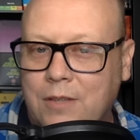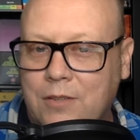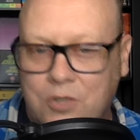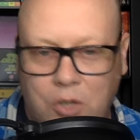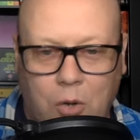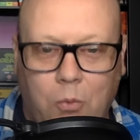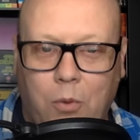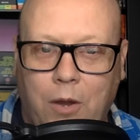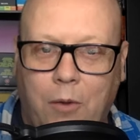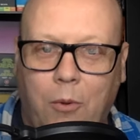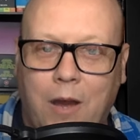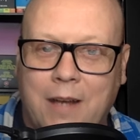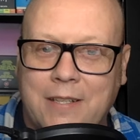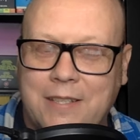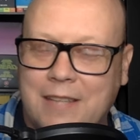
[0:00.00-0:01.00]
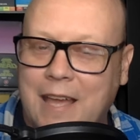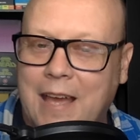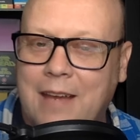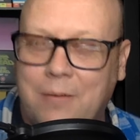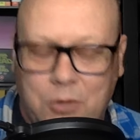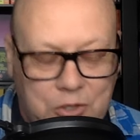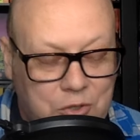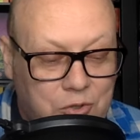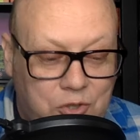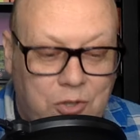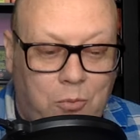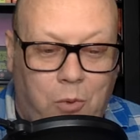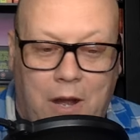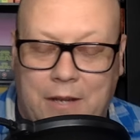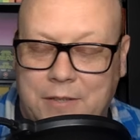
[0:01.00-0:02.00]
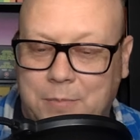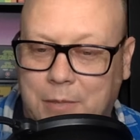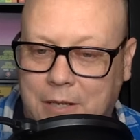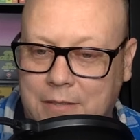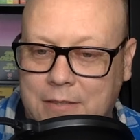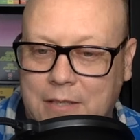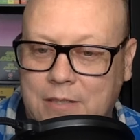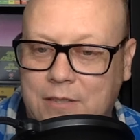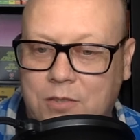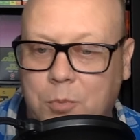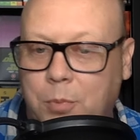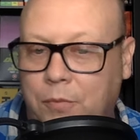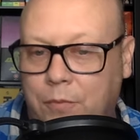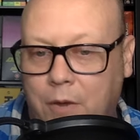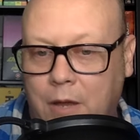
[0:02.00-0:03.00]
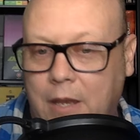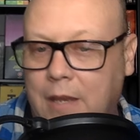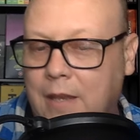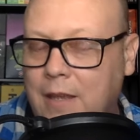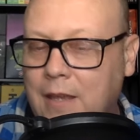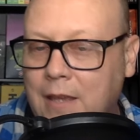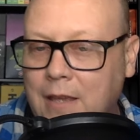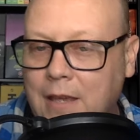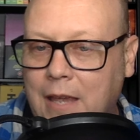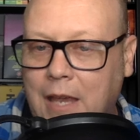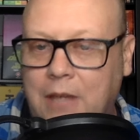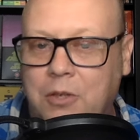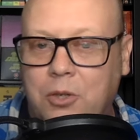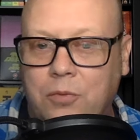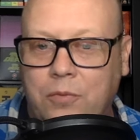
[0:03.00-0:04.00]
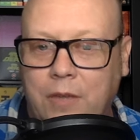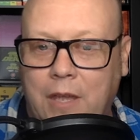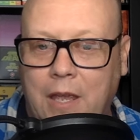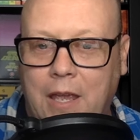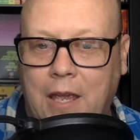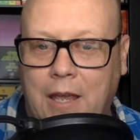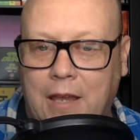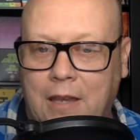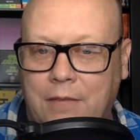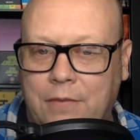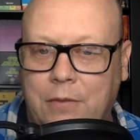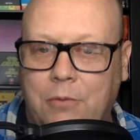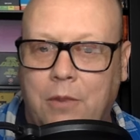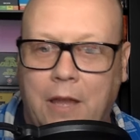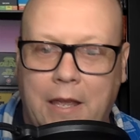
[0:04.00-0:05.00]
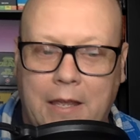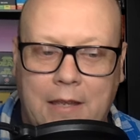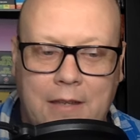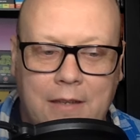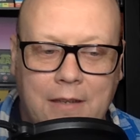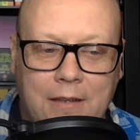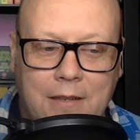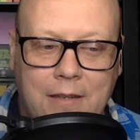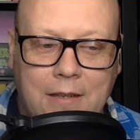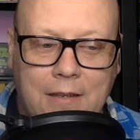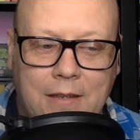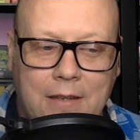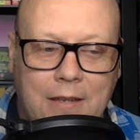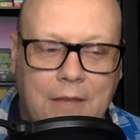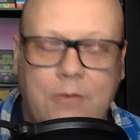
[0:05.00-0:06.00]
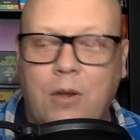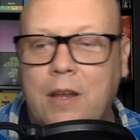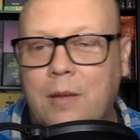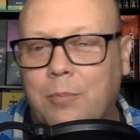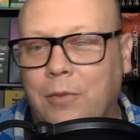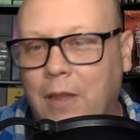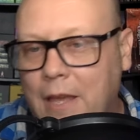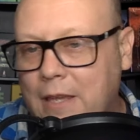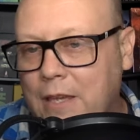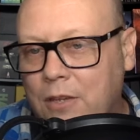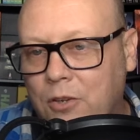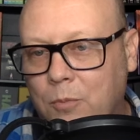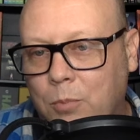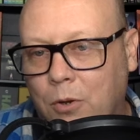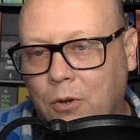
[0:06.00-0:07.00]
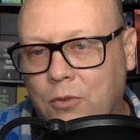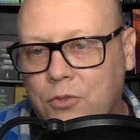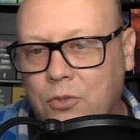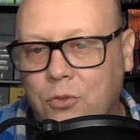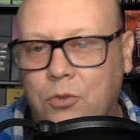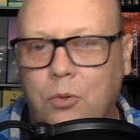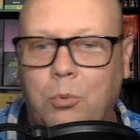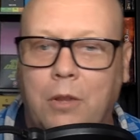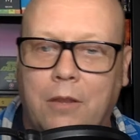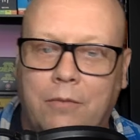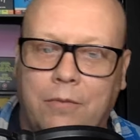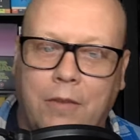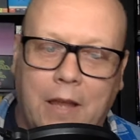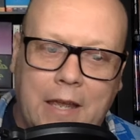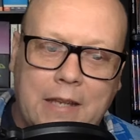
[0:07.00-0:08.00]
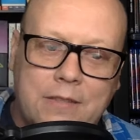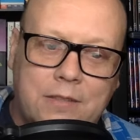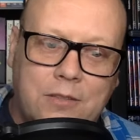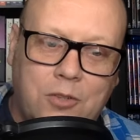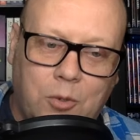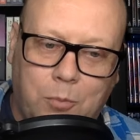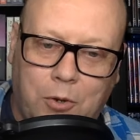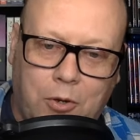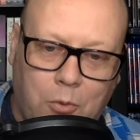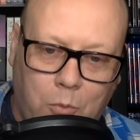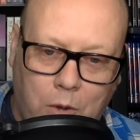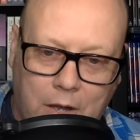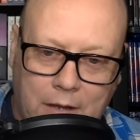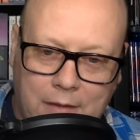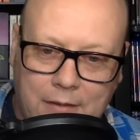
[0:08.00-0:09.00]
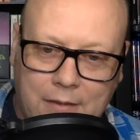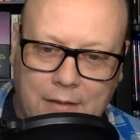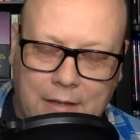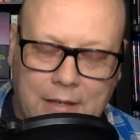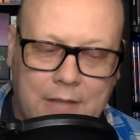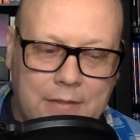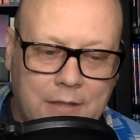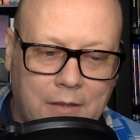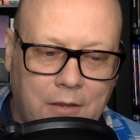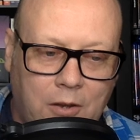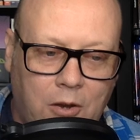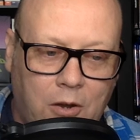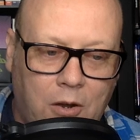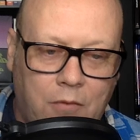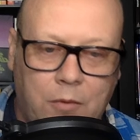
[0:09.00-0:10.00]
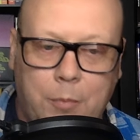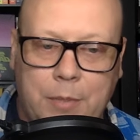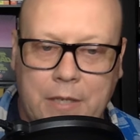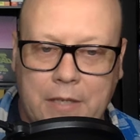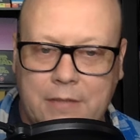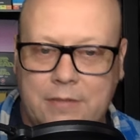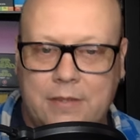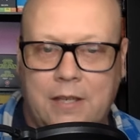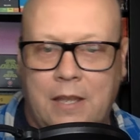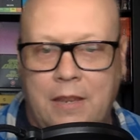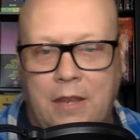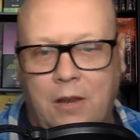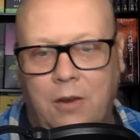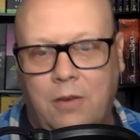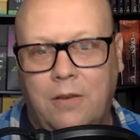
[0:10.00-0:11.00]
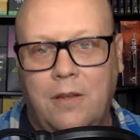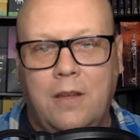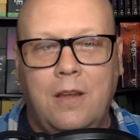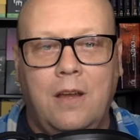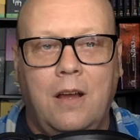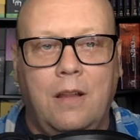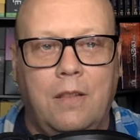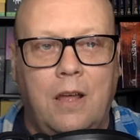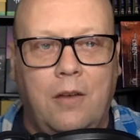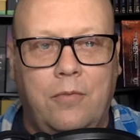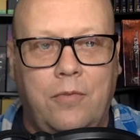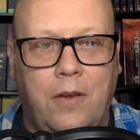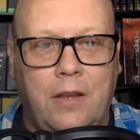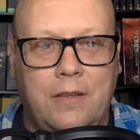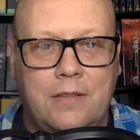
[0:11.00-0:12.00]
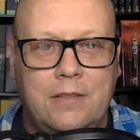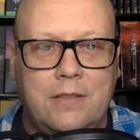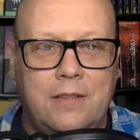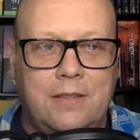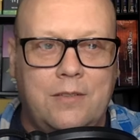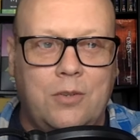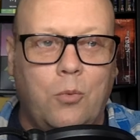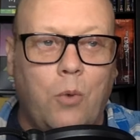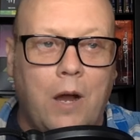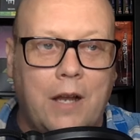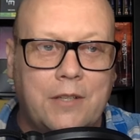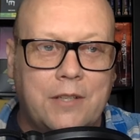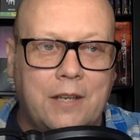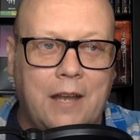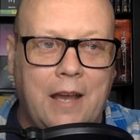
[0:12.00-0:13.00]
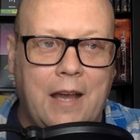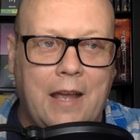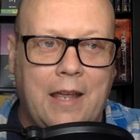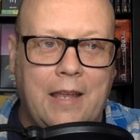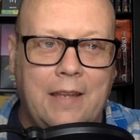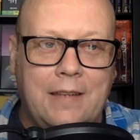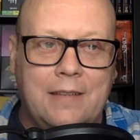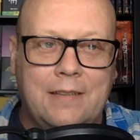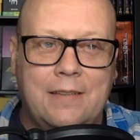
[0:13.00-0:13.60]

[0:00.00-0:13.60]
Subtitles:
don't want to watch that, which you should watch because it's super fun and goofy. And if you end up liking Good Burger 2, you will have liked Good Burger 1. Like I said, they are of a piece and they are a lot of fun to watch. And I